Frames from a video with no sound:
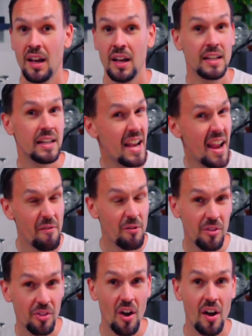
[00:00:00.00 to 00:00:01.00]
Never
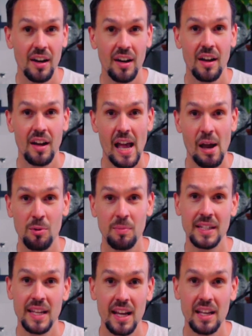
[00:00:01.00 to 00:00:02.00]
thought I would be
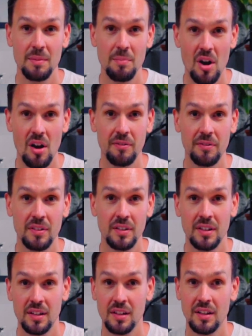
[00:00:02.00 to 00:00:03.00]
taking them off
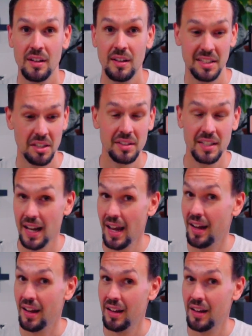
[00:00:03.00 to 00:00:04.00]
till today.